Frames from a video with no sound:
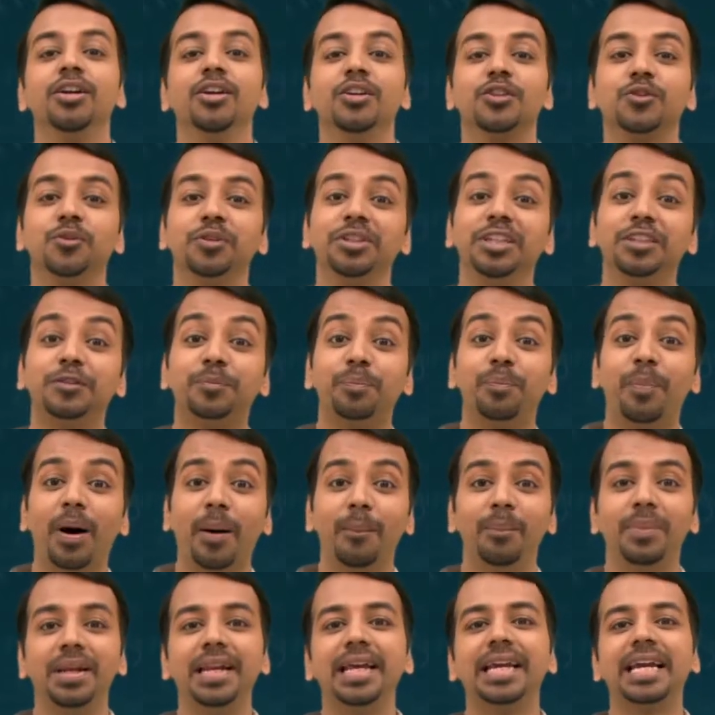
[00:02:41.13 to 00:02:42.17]
So this
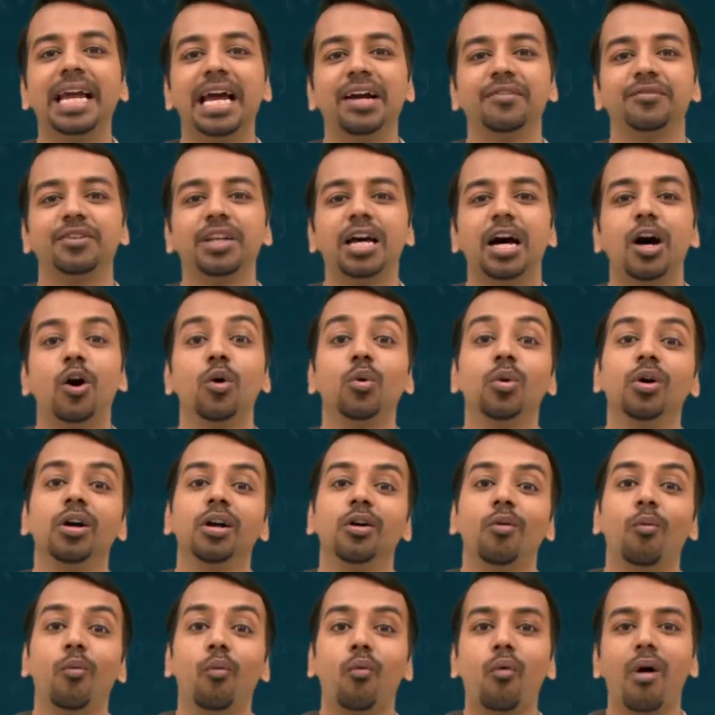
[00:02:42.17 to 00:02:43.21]
public have now
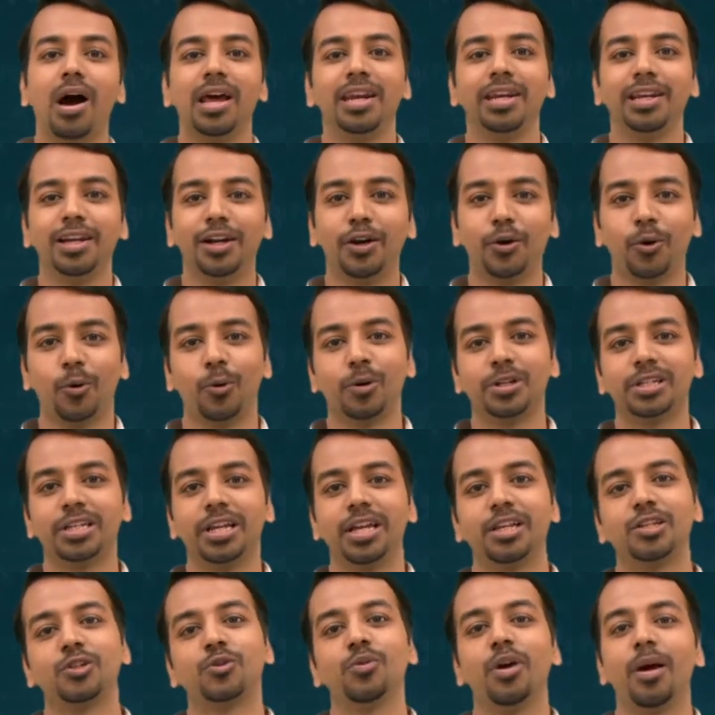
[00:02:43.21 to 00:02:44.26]
1 crore
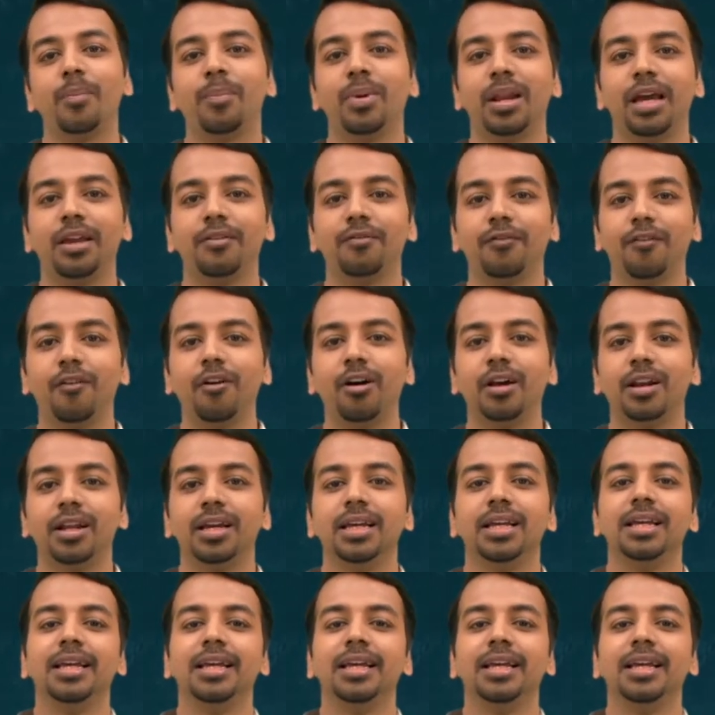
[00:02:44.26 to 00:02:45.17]
shares to apply for.